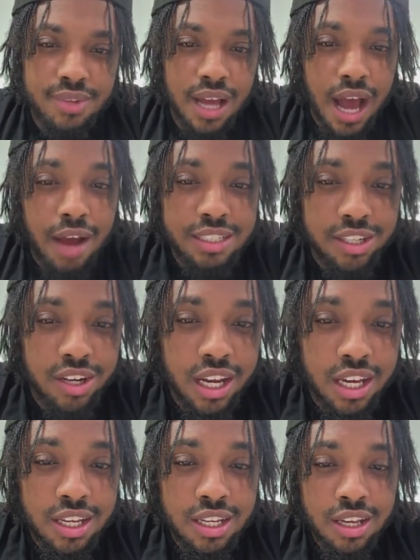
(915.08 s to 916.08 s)
I saw the
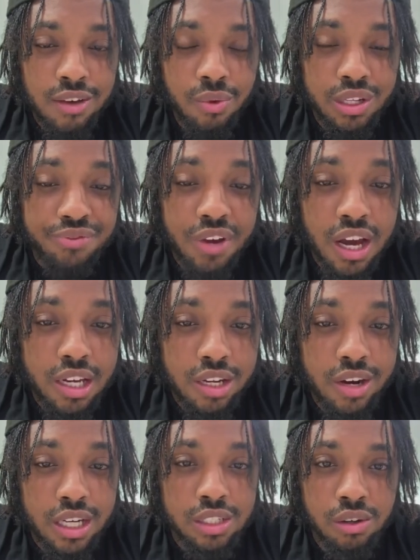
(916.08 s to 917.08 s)
nigga with the 500
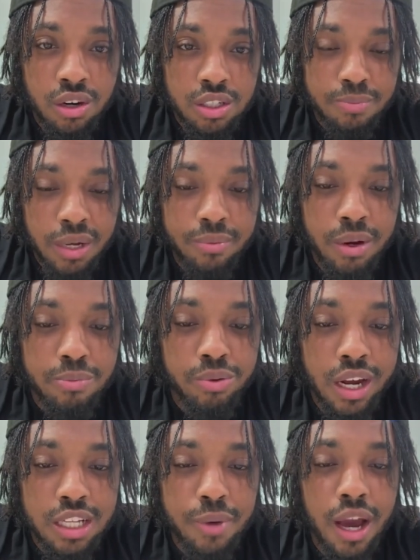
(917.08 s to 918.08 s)
credit scores, but I'm the
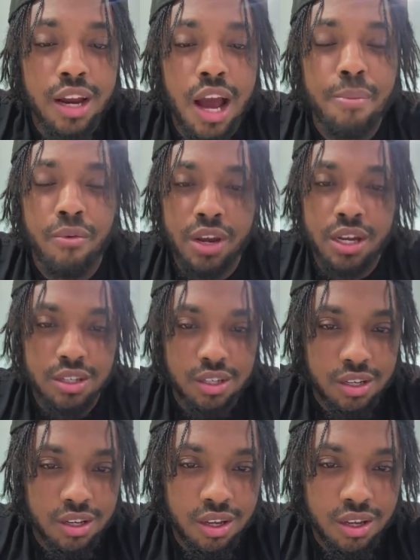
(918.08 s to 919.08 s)
brains behind the
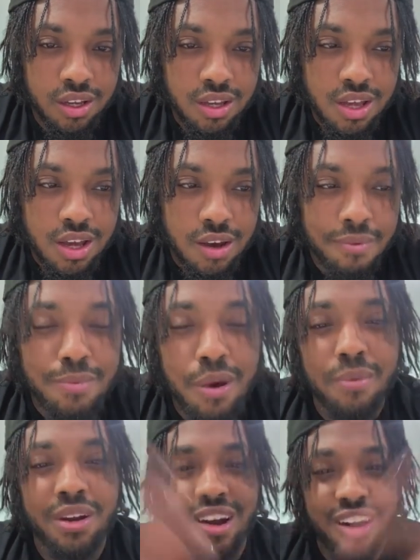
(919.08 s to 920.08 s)
operation. But I'm
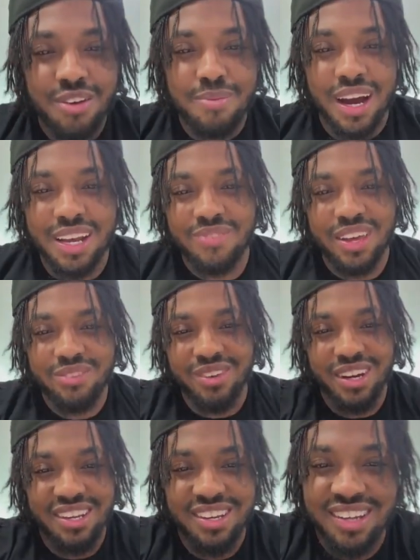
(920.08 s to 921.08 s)
helping everybody make
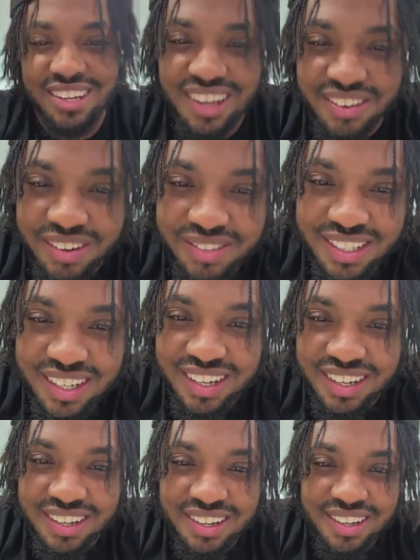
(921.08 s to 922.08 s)
money. Y'all dig what I'm
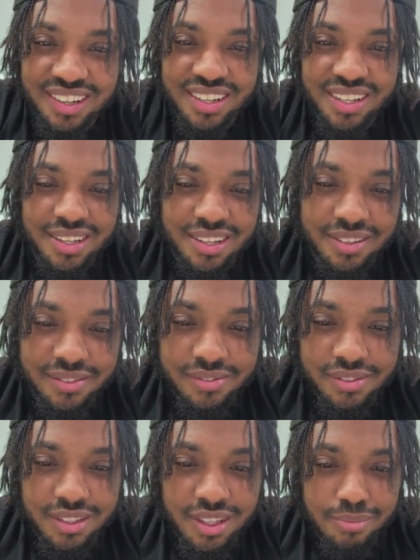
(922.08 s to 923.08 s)
saying?
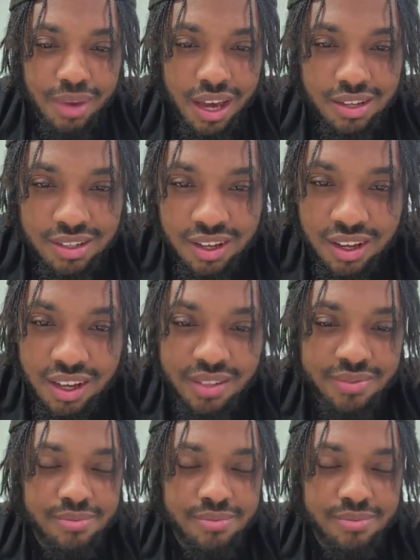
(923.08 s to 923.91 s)
Imagine that.